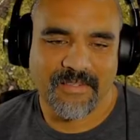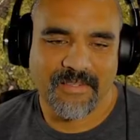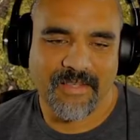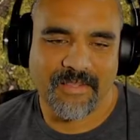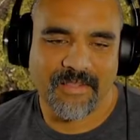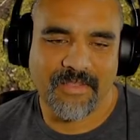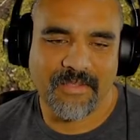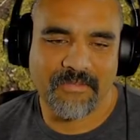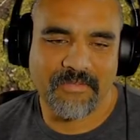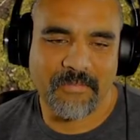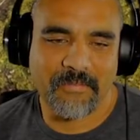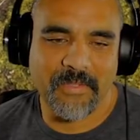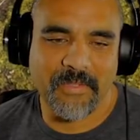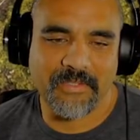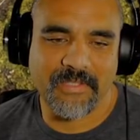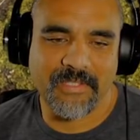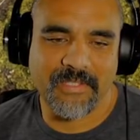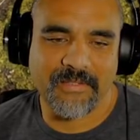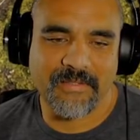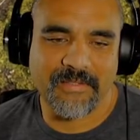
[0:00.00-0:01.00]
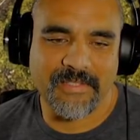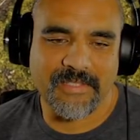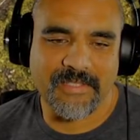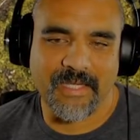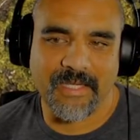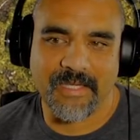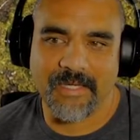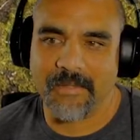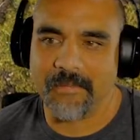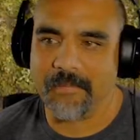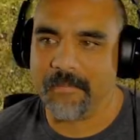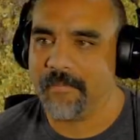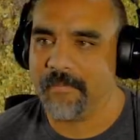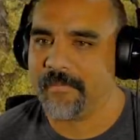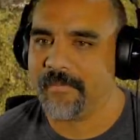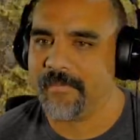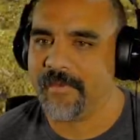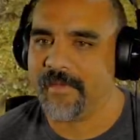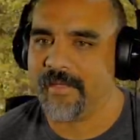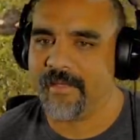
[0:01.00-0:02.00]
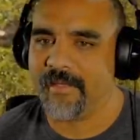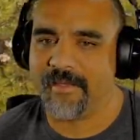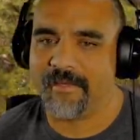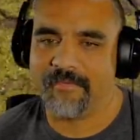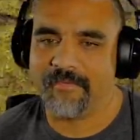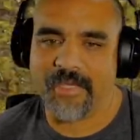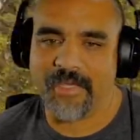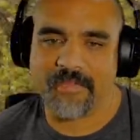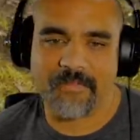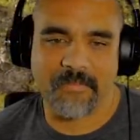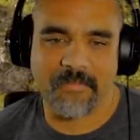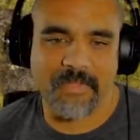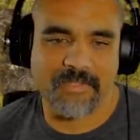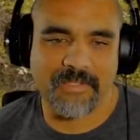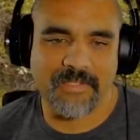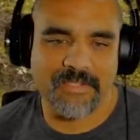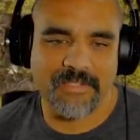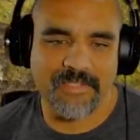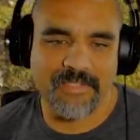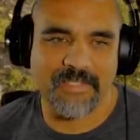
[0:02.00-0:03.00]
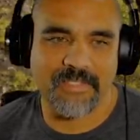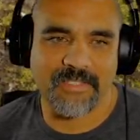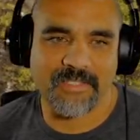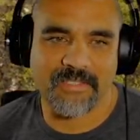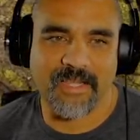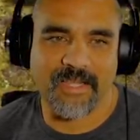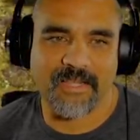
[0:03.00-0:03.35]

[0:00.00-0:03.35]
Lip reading: I love the building in this game. I love how the buildings look.